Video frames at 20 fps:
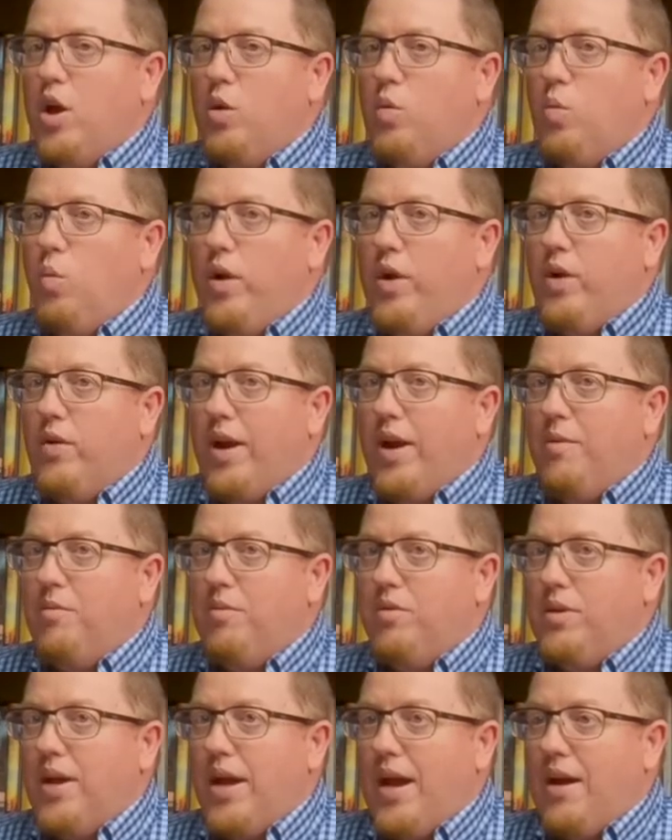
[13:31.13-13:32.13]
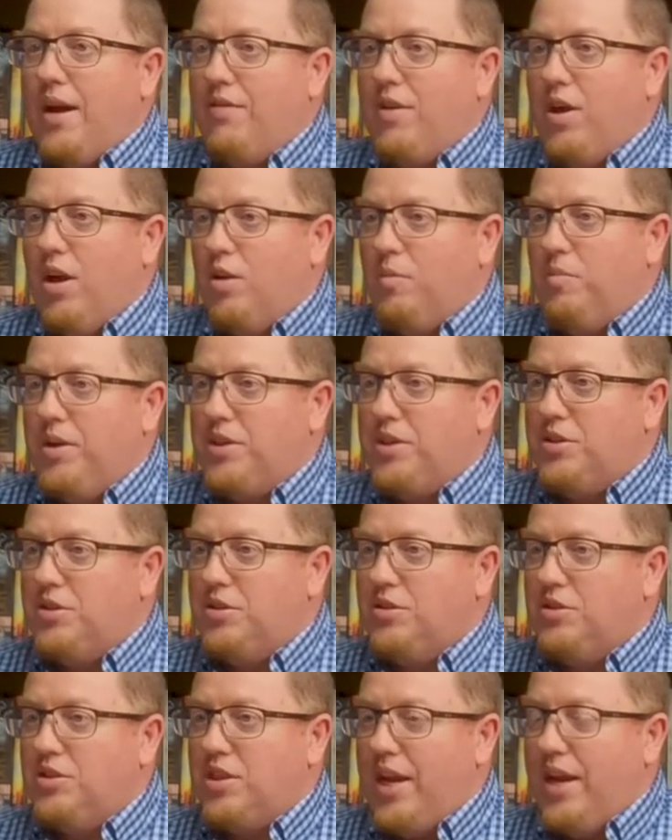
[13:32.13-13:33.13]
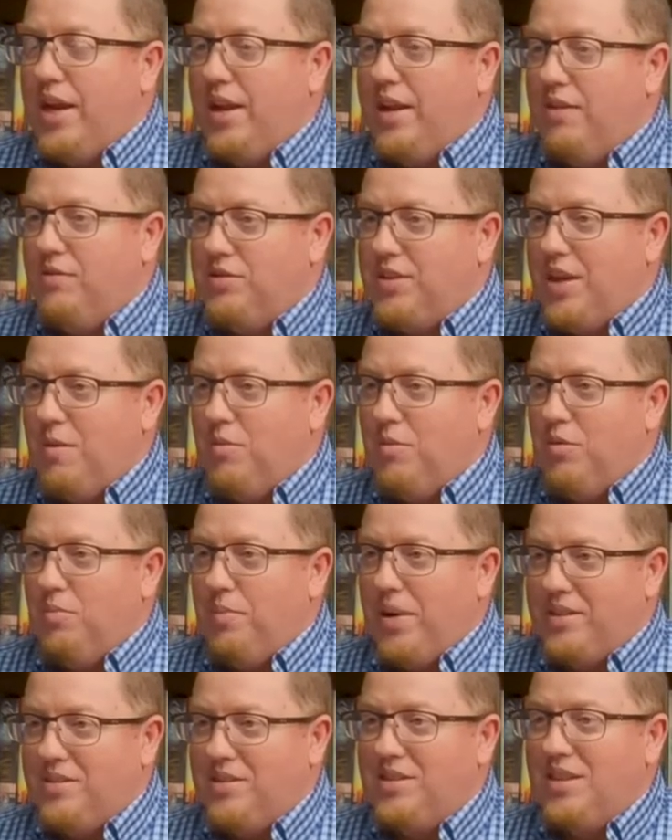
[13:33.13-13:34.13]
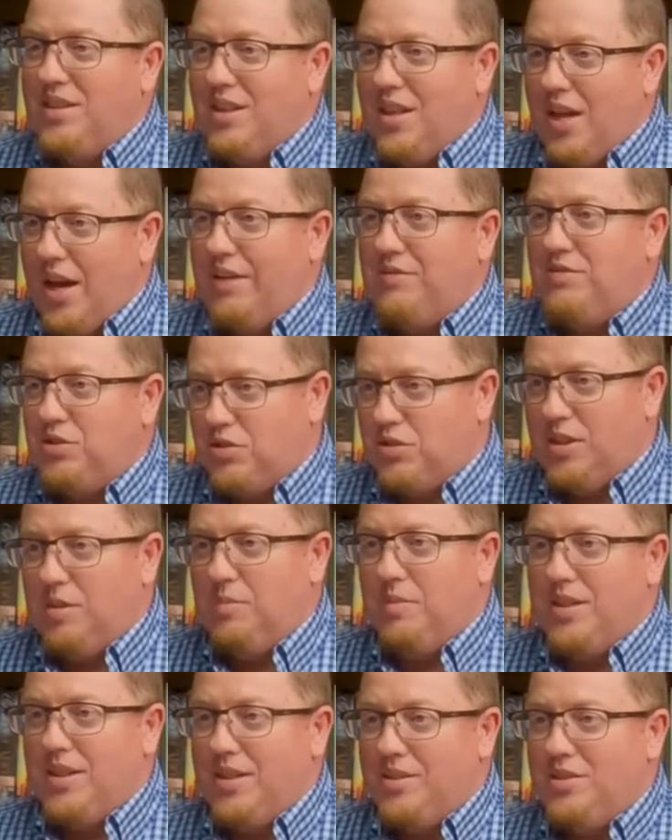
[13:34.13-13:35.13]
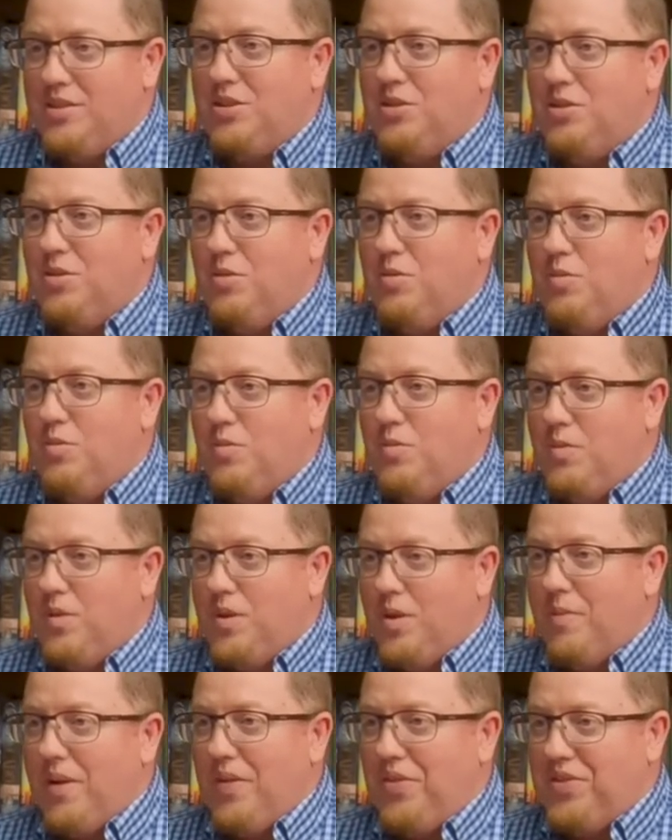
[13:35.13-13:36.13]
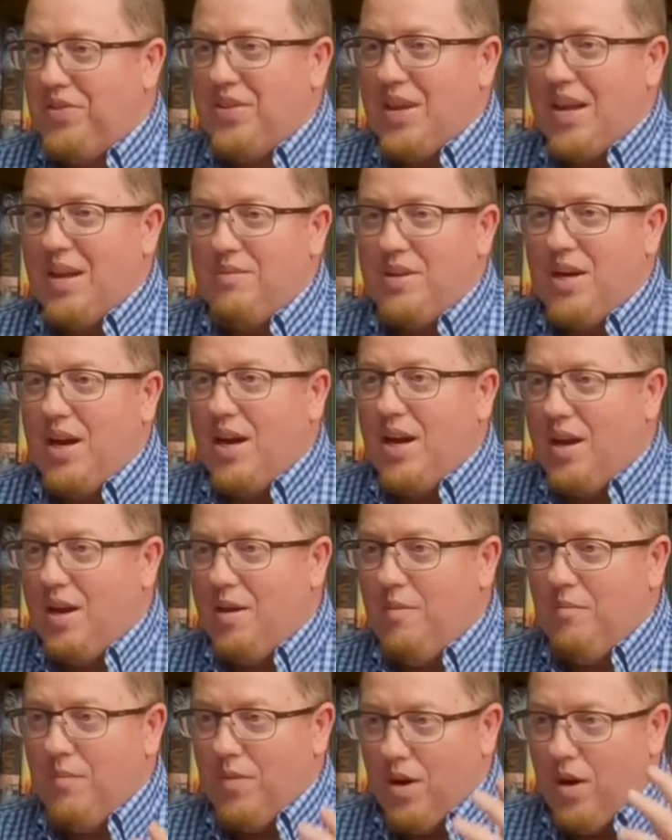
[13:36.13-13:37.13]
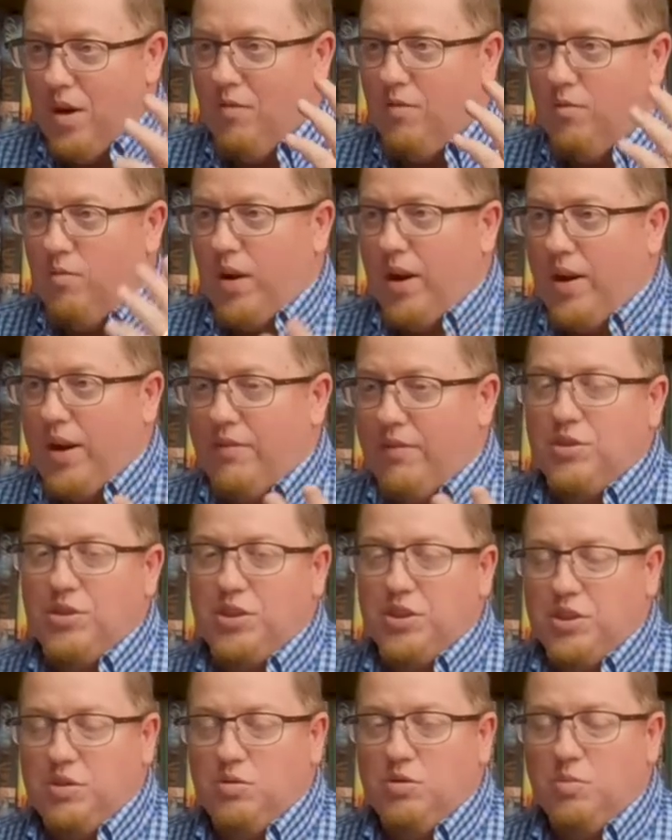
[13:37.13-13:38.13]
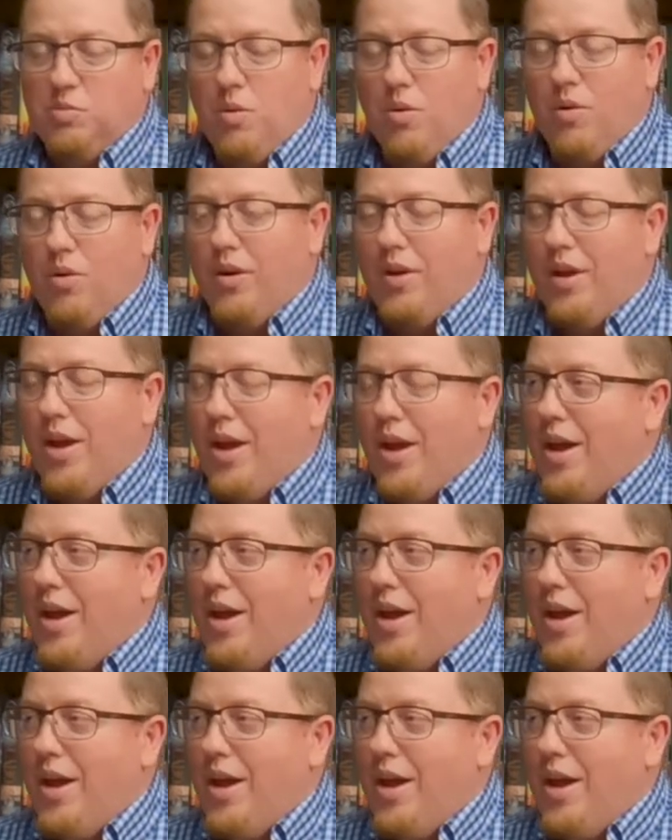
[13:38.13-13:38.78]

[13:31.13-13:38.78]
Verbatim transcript: We were able to have color pictures, and it was able to basically to live stream it to him at the same time of right after she was born.